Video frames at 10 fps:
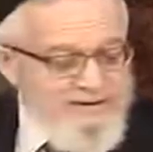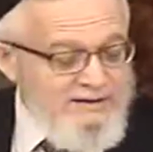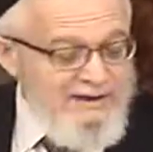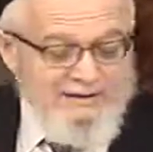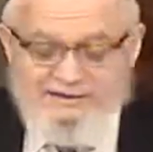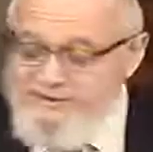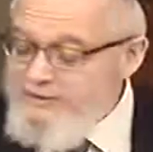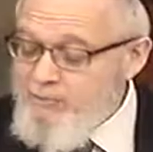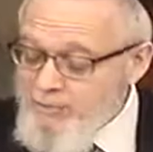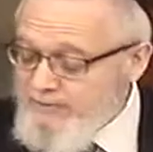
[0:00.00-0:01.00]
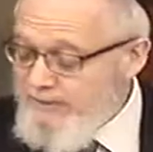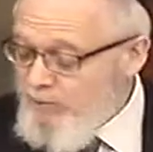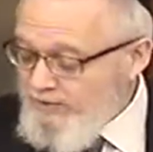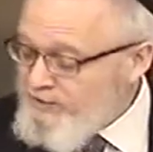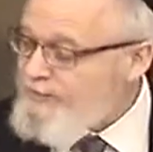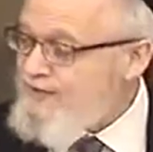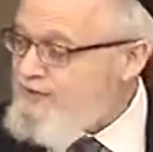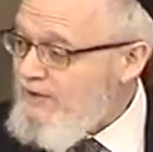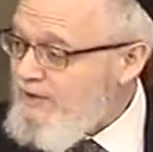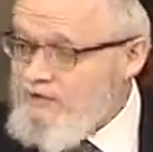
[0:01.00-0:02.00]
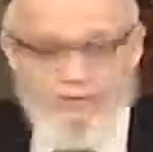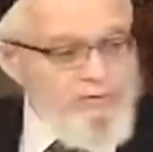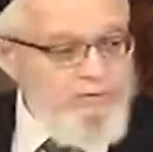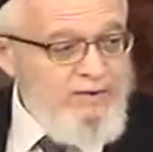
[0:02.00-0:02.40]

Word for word: endlessly more than what it's transferred onto,